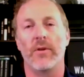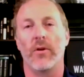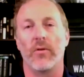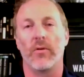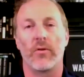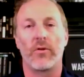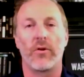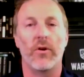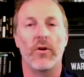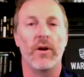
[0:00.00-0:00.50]

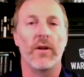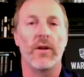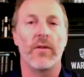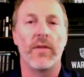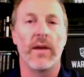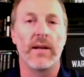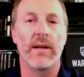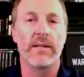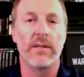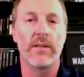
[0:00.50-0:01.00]
current
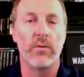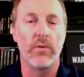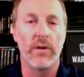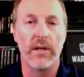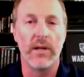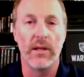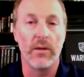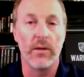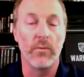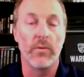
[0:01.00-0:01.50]
things that we're
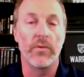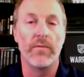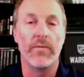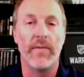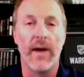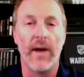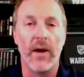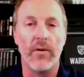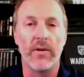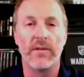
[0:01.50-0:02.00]
dealing with,
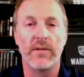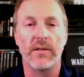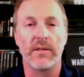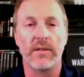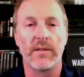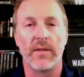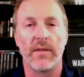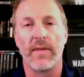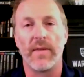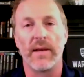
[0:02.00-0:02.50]
viruses
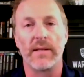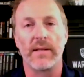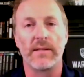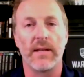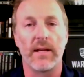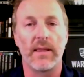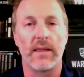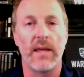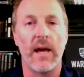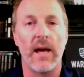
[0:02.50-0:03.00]
and things
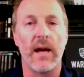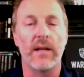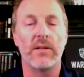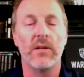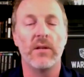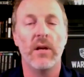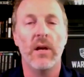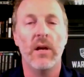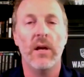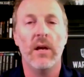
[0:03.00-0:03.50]
like that,
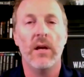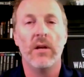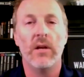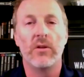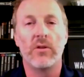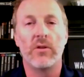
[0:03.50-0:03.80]
to